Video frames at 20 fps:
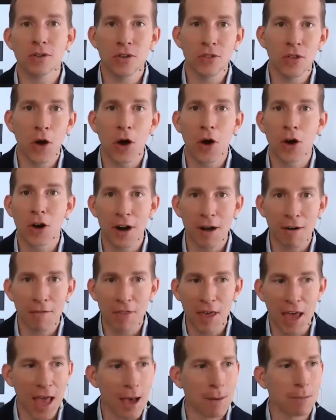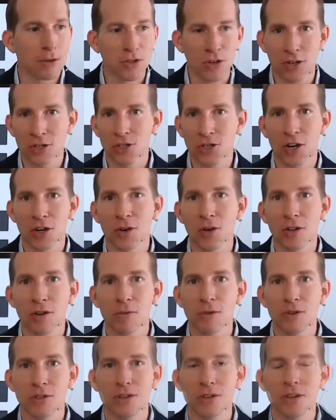in the heart of the Amazon jungle of
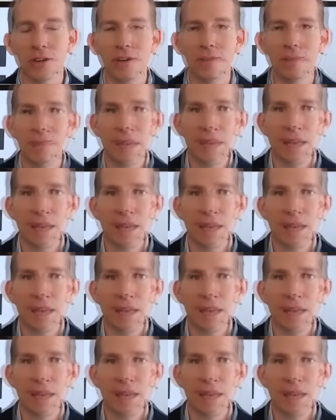Brazil.